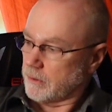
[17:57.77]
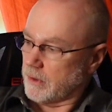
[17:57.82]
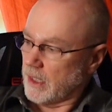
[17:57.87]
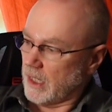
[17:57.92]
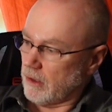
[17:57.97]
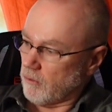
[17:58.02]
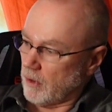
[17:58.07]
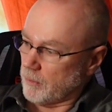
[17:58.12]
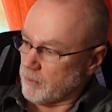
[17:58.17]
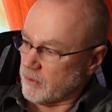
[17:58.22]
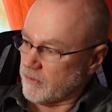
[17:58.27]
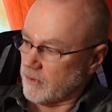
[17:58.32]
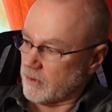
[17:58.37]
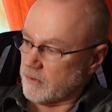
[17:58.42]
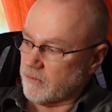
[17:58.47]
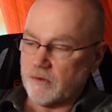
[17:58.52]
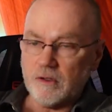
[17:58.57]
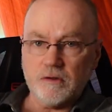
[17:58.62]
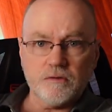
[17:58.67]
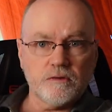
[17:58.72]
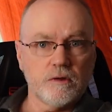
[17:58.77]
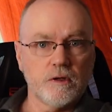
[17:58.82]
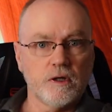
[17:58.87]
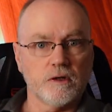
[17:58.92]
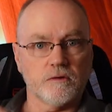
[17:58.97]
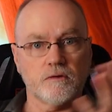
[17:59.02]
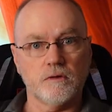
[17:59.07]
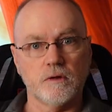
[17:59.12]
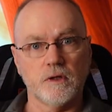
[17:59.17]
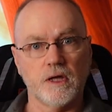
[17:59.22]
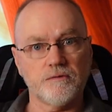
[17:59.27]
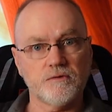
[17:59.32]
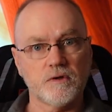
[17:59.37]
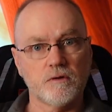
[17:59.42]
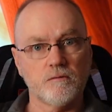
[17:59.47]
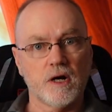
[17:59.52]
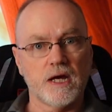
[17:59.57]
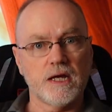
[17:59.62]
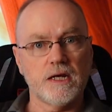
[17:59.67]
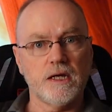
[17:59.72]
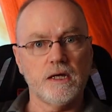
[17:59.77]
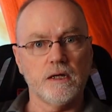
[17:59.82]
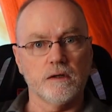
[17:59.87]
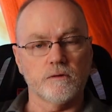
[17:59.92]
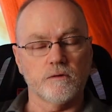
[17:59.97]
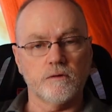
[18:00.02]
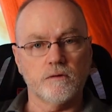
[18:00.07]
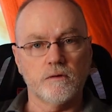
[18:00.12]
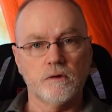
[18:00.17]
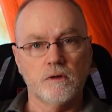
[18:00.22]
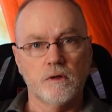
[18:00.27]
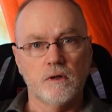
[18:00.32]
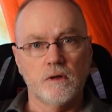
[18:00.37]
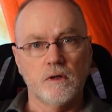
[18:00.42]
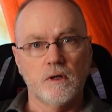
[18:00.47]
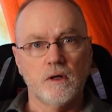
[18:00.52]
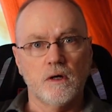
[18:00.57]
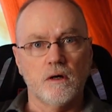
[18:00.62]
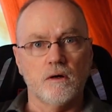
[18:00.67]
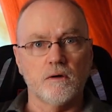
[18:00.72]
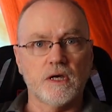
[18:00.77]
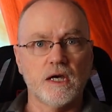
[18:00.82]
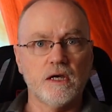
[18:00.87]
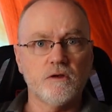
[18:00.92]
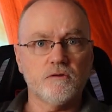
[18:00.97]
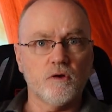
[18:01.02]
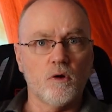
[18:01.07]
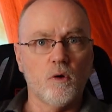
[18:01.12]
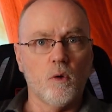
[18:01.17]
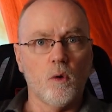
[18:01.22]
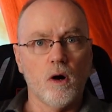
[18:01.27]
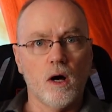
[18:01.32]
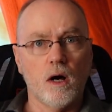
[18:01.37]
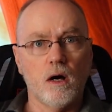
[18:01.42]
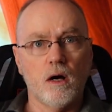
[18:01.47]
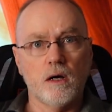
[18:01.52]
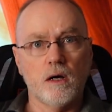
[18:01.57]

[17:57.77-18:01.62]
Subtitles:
that represents this and this, left and right hands. Okay, so